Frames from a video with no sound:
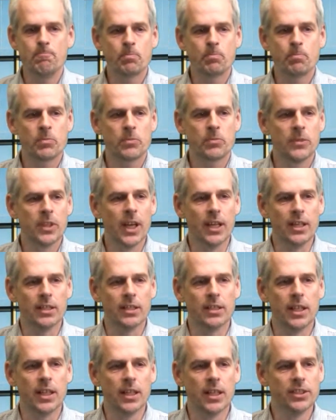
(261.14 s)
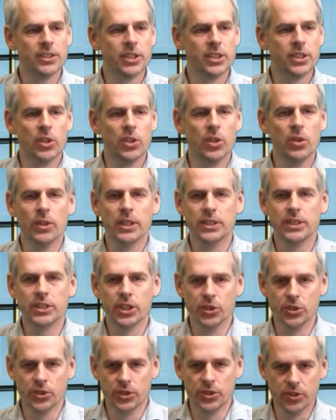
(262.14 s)
Yeah, Alice already
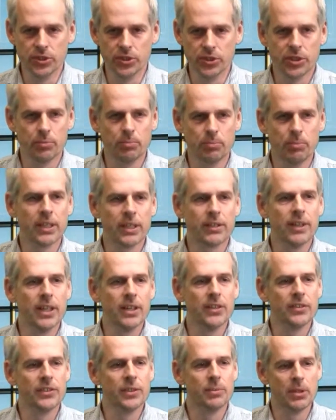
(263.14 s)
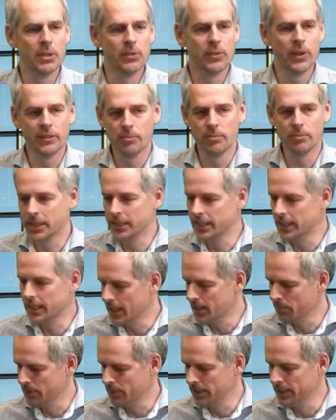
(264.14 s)
showed you some background about how you made the
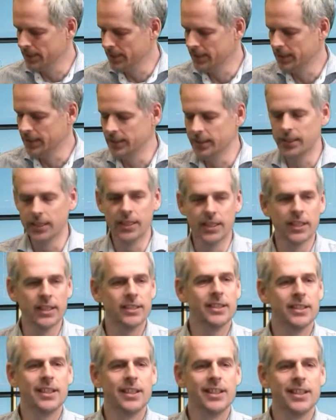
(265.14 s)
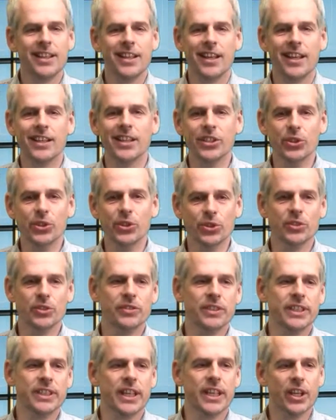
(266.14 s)
app and the use of
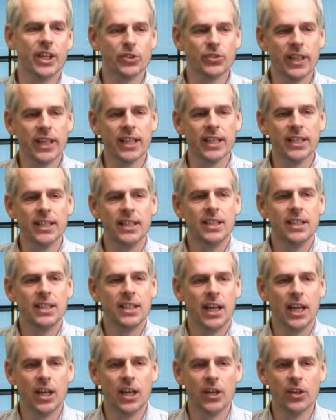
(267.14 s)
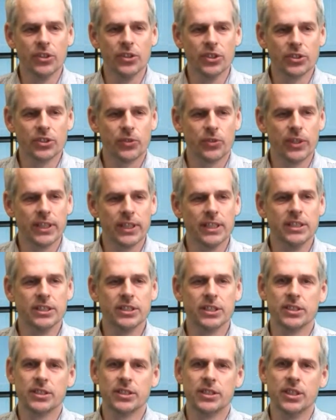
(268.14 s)
it elsewhere. I'll just quickly
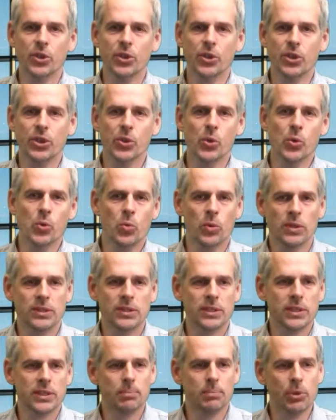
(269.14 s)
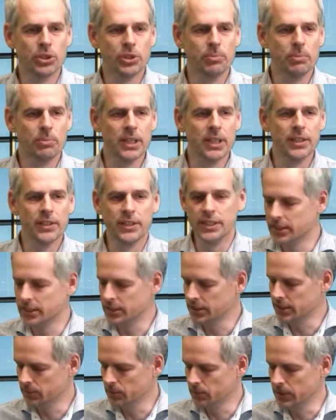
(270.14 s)
show you the possibilities
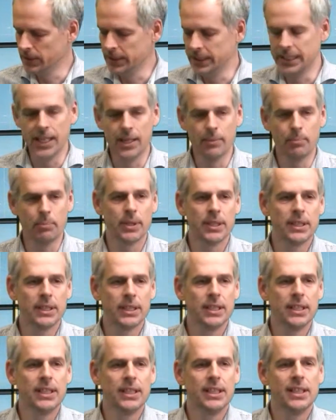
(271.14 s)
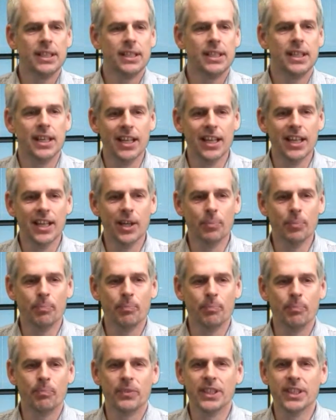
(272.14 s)
with the app.
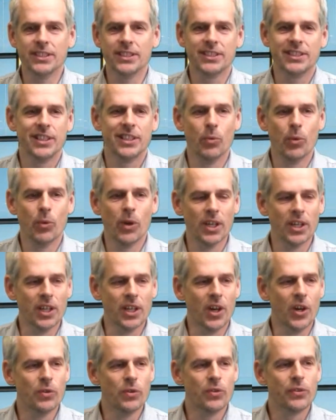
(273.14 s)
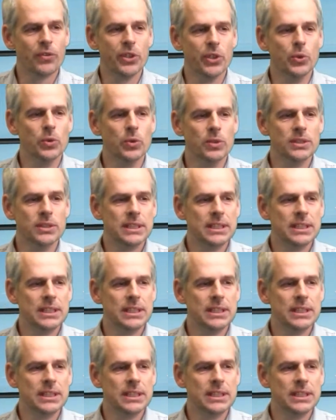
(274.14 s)
This in one overview.